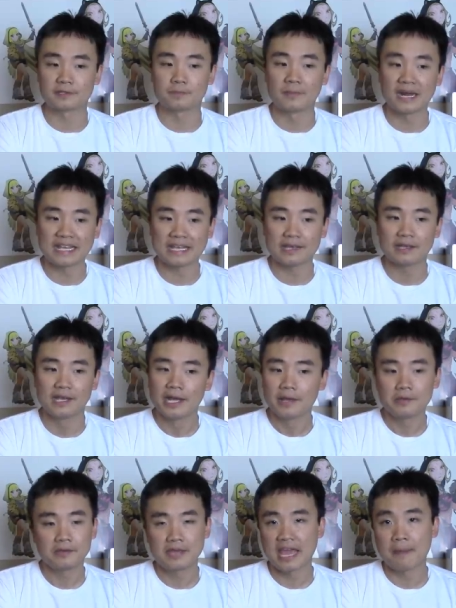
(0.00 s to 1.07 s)
money
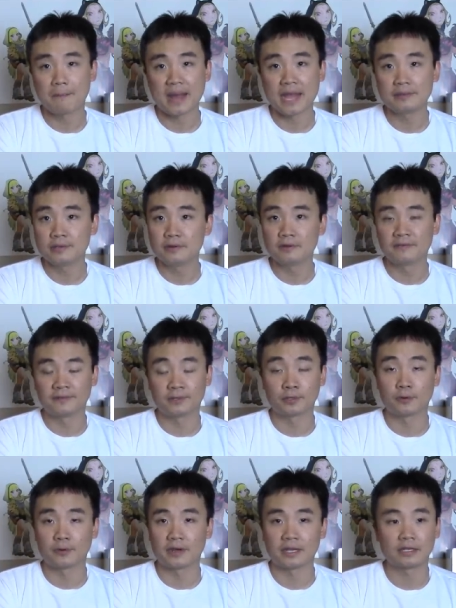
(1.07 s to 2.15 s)
you can't buy new
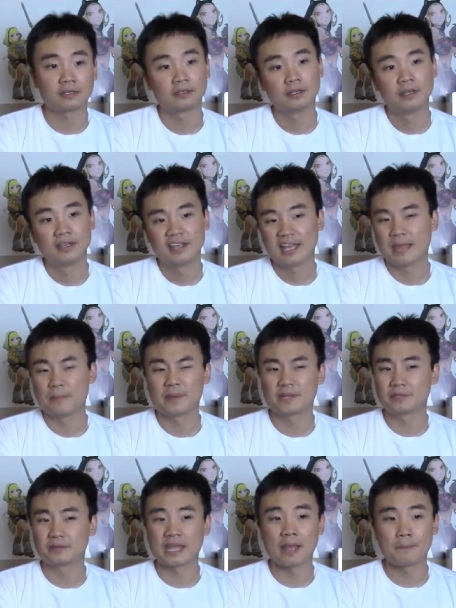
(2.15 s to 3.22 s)
inventory and
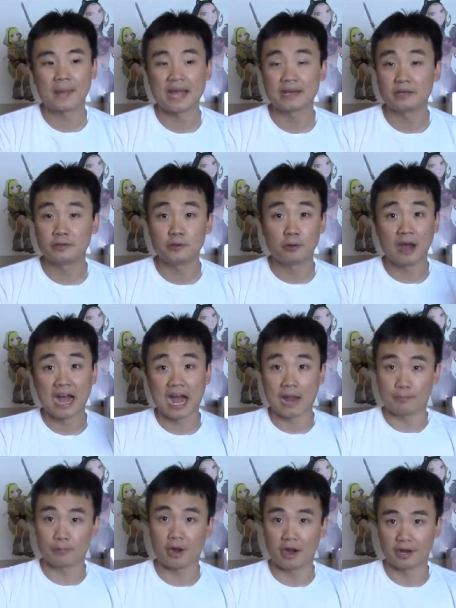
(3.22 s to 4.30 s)
because you can't buy the new
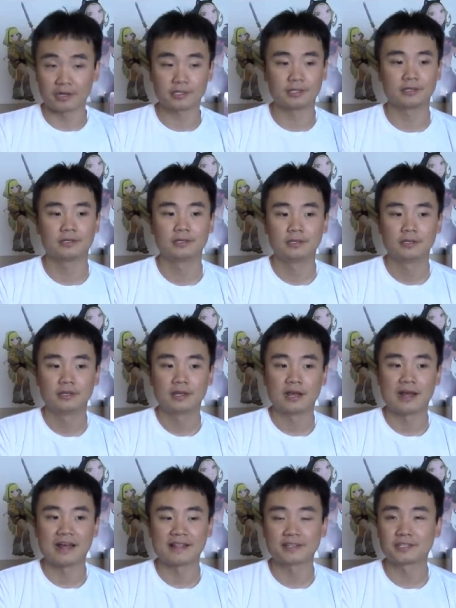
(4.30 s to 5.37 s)
hot product
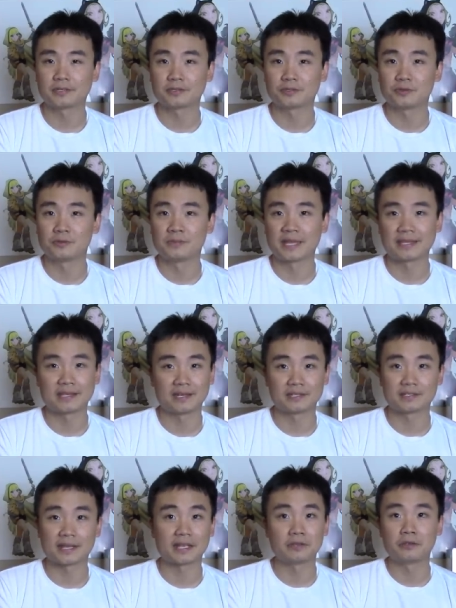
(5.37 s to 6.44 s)
uh, let's assume that there's
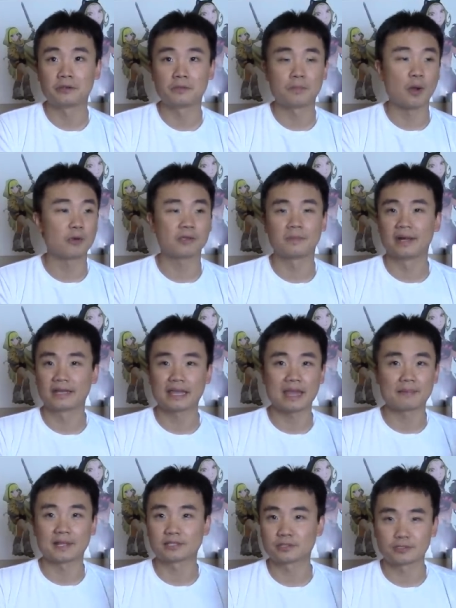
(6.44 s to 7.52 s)
like a new Pokemon
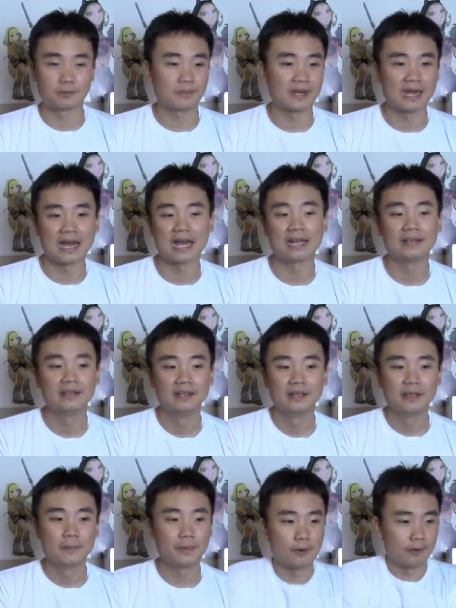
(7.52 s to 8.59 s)
game that's super high
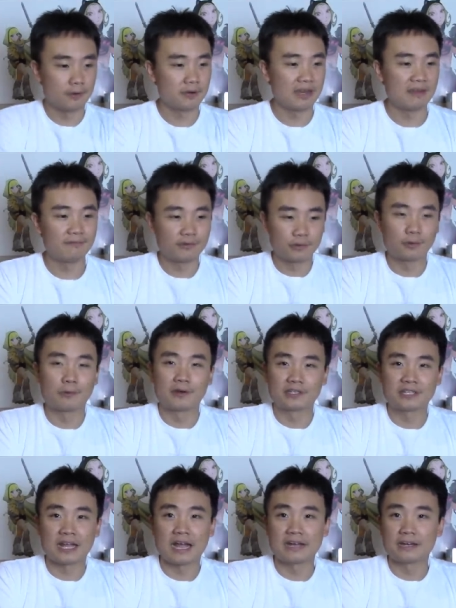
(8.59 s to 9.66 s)
but all your inventory
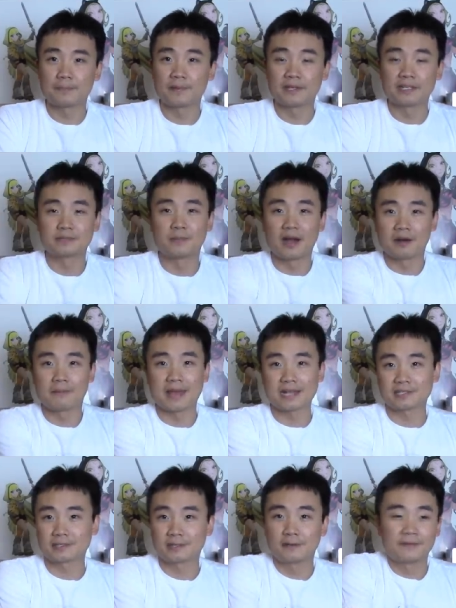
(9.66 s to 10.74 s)
is tied up in this Modern
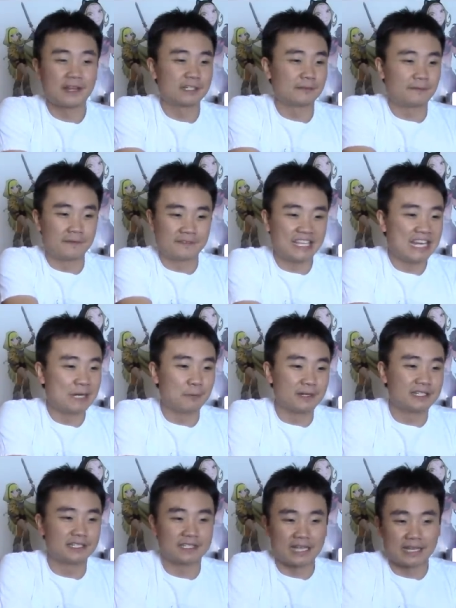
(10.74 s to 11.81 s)
Masters 2015
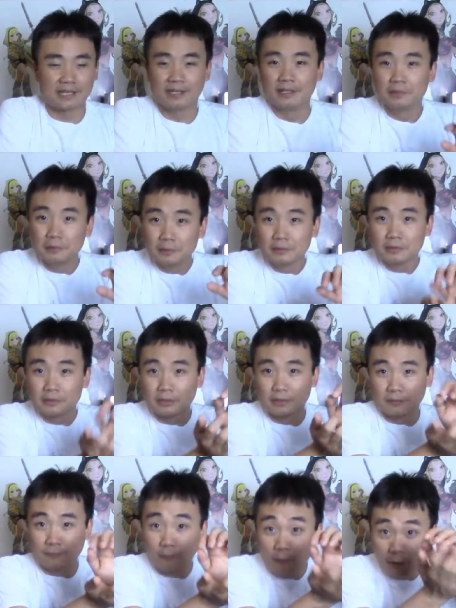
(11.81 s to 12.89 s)
which is like you know
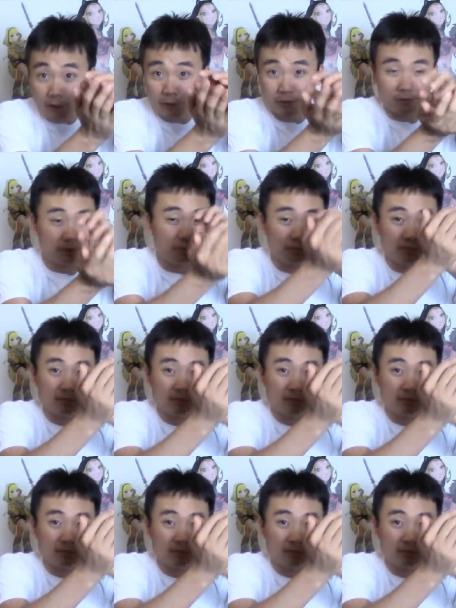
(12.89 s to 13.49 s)
the foils are